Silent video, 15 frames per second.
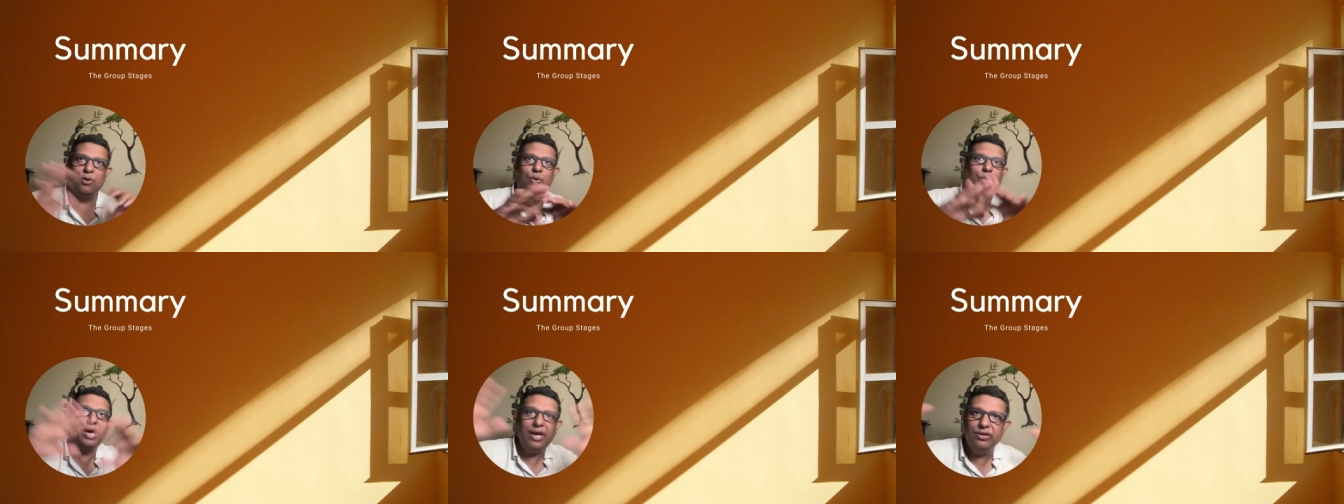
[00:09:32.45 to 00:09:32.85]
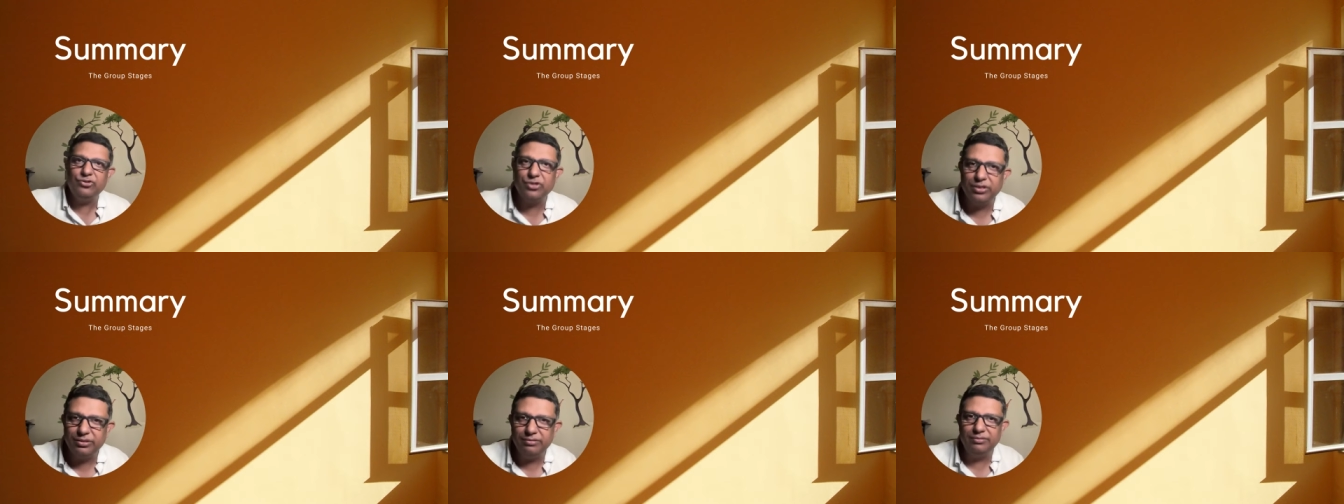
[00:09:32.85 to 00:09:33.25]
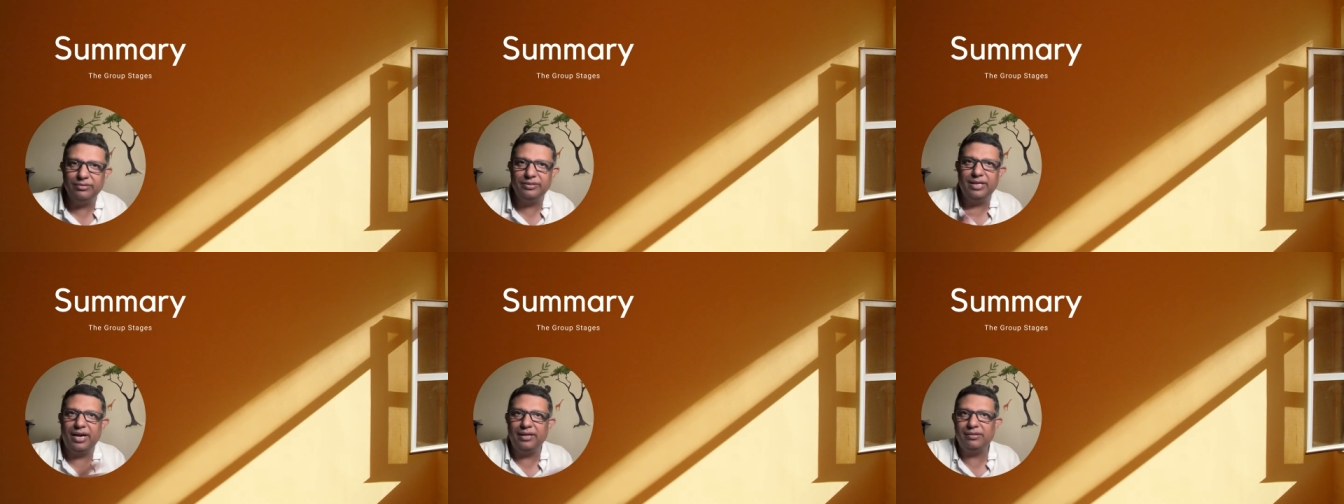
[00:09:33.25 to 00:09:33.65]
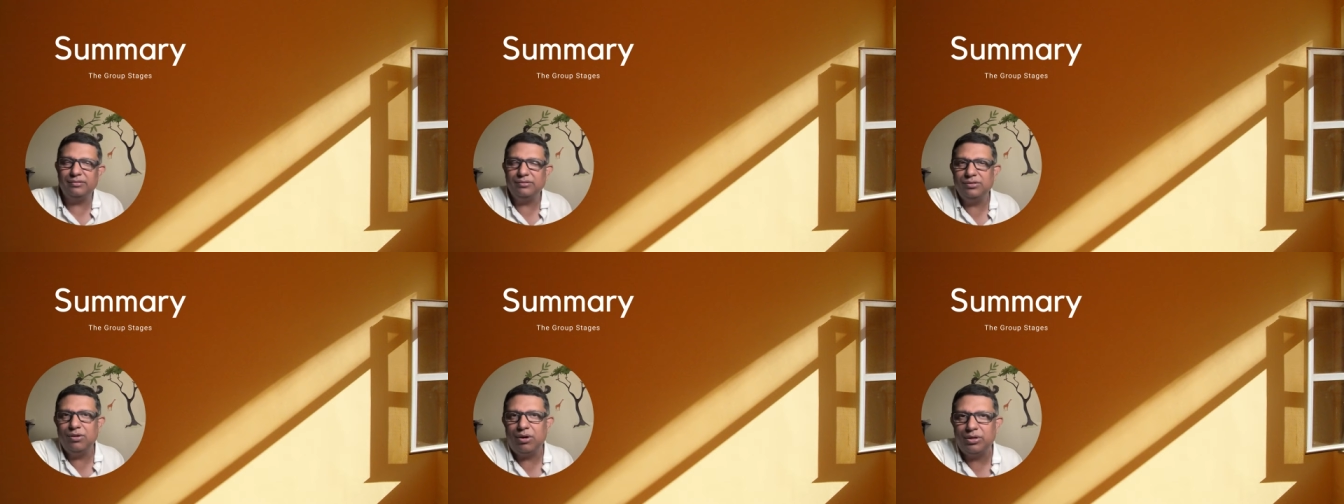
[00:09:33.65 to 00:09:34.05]
occasion
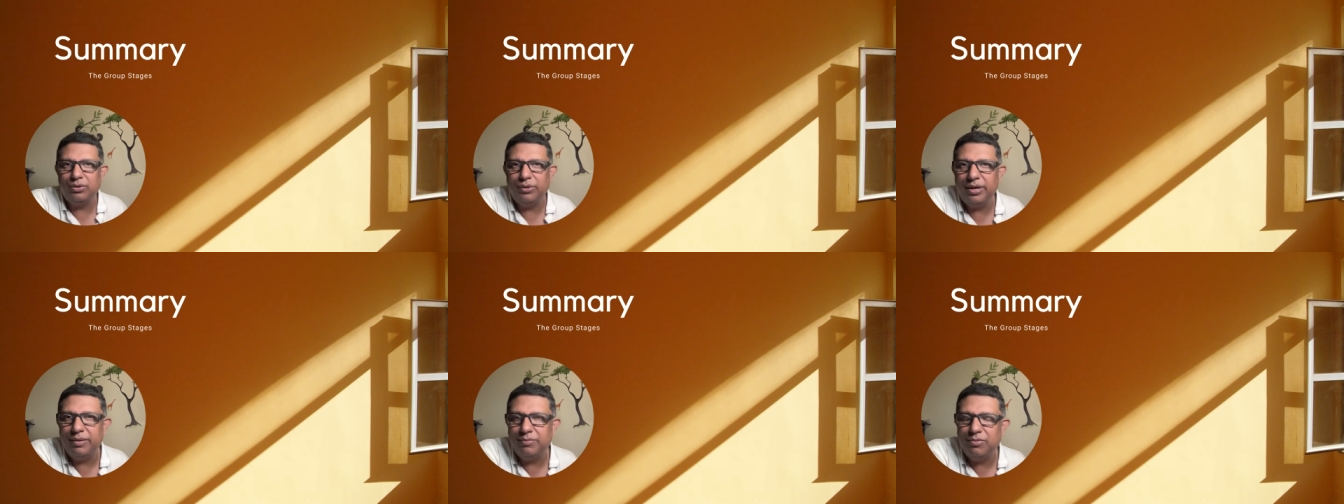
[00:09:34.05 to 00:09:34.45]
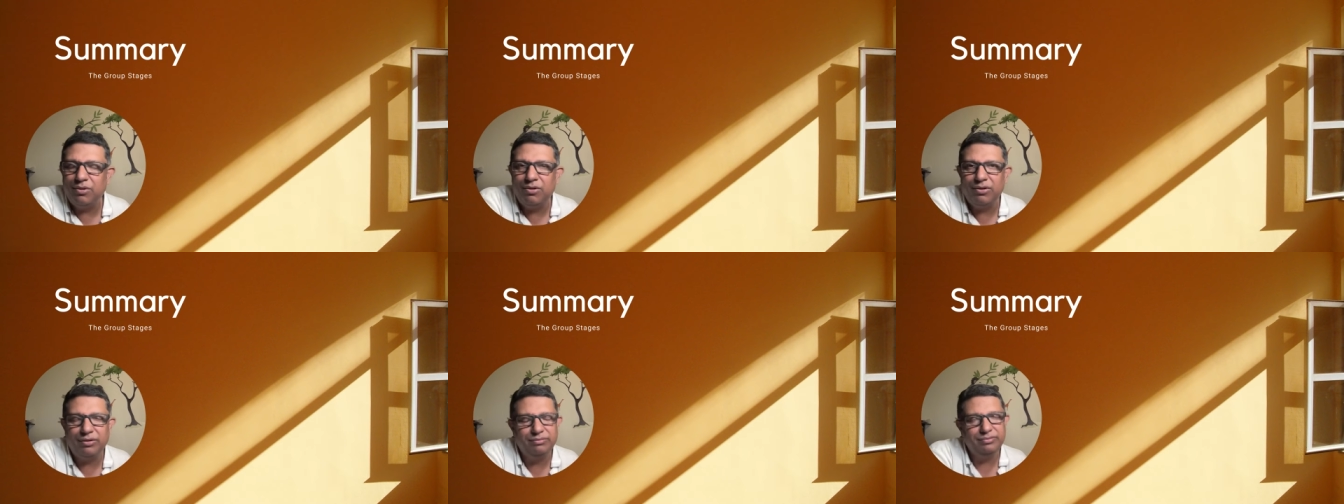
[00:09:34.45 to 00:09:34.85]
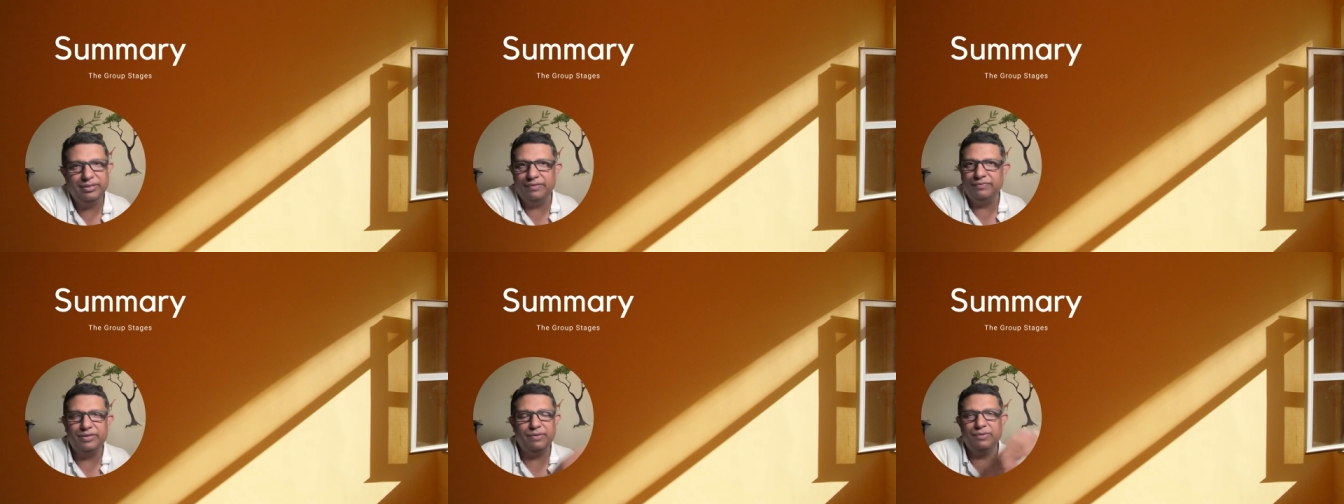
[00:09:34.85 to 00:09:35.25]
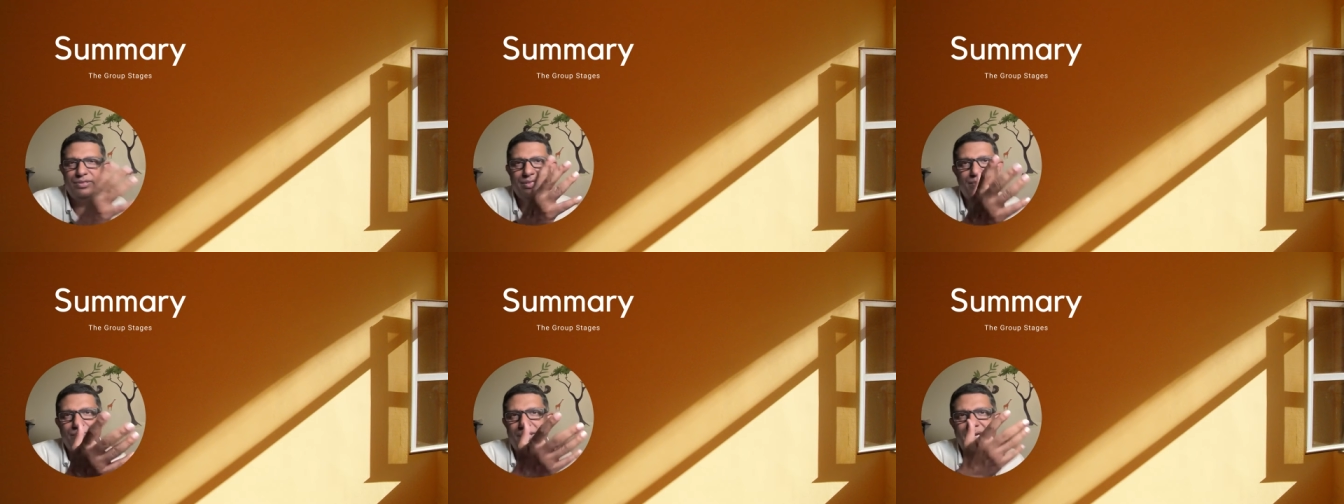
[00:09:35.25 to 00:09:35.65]
that got to him or if there
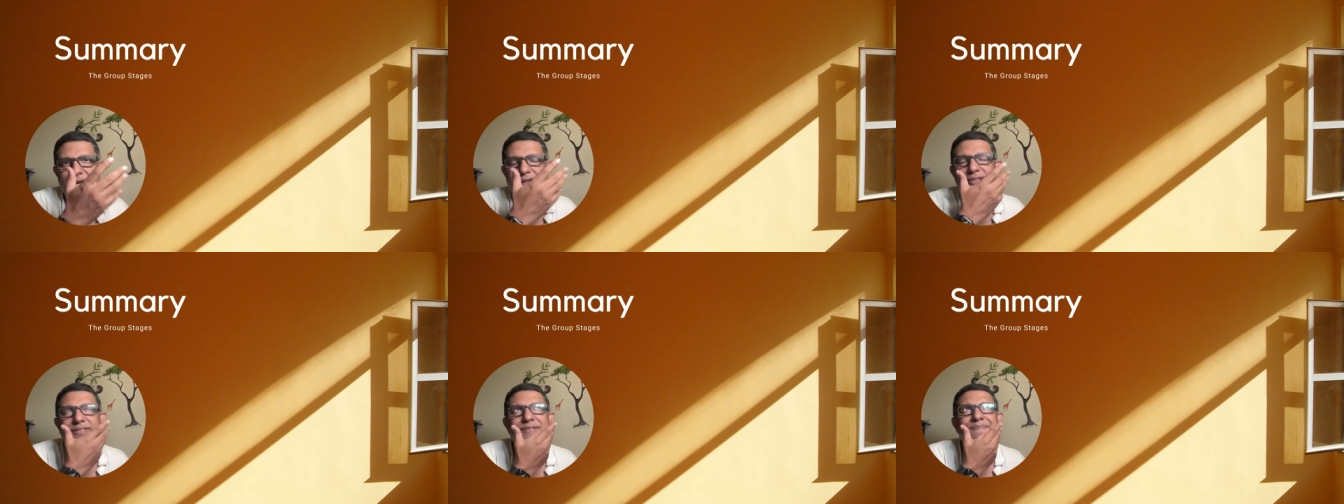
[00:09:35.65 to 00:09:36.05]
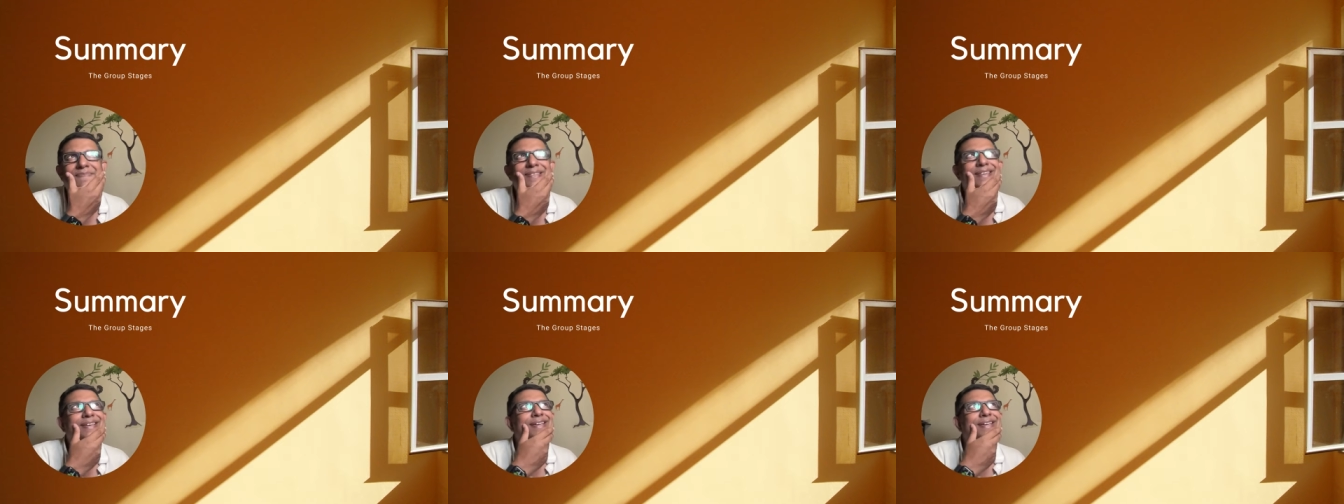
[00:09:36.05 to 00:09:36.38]
was something else